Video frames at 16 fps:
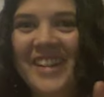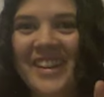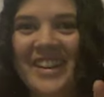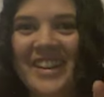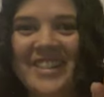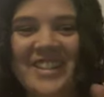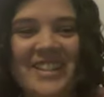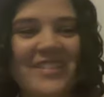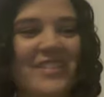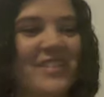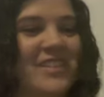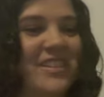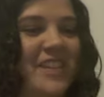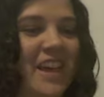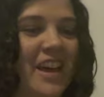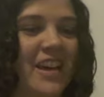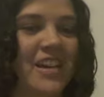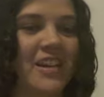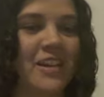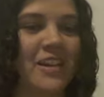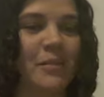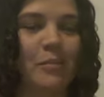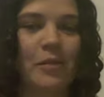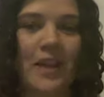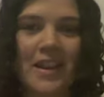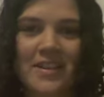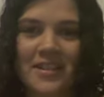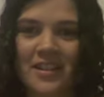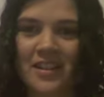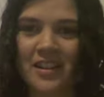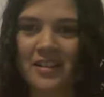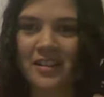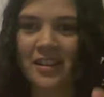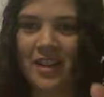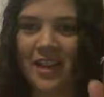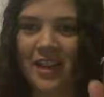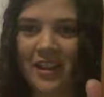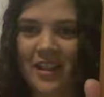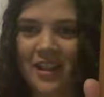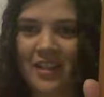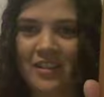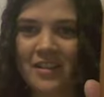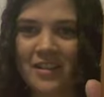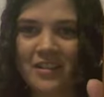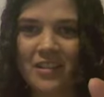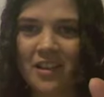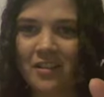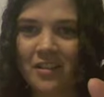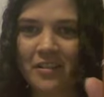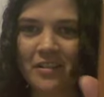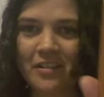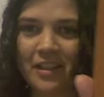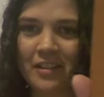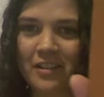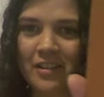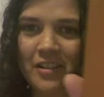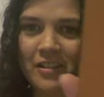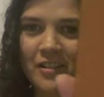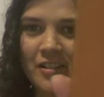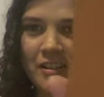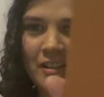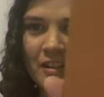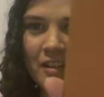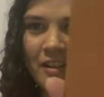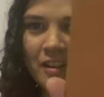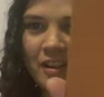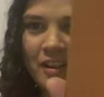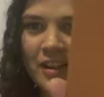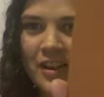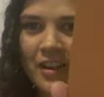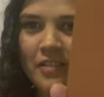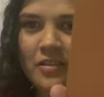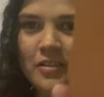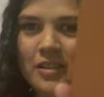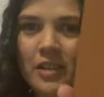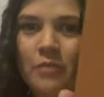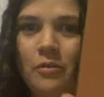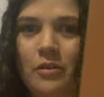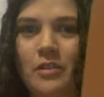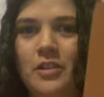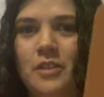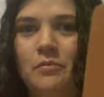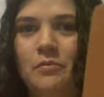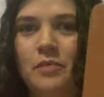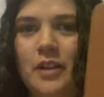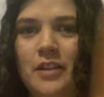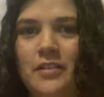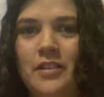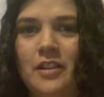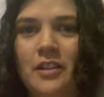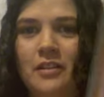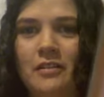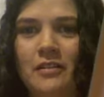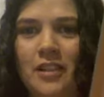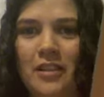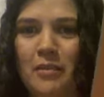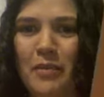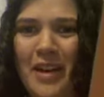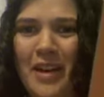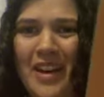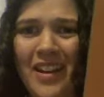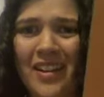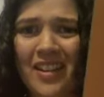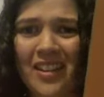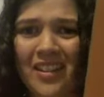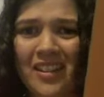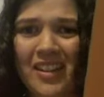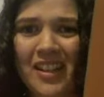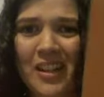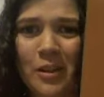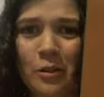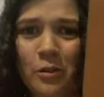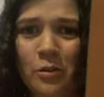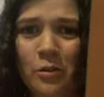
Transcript: Because it's like plastic. Look at it. It does not look leather. It looks like really cheap plastic. And the back, ew.